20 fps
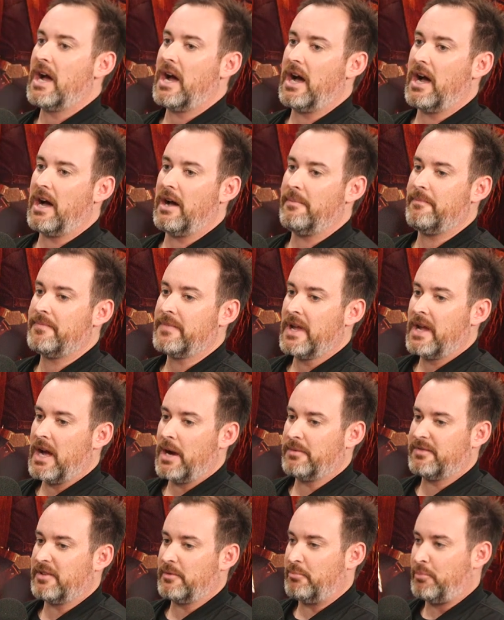I
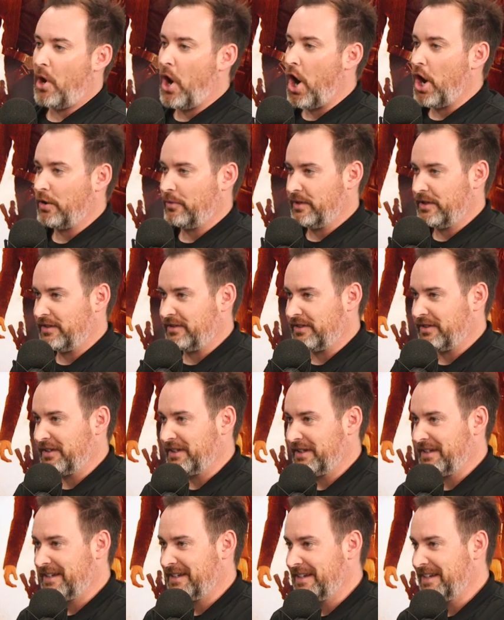was at a bar
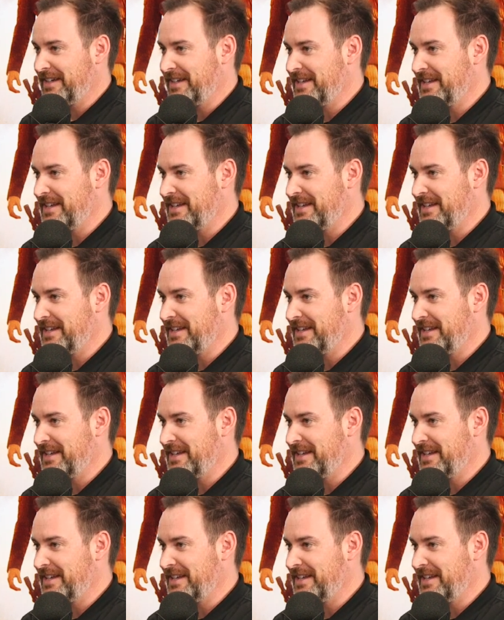recently and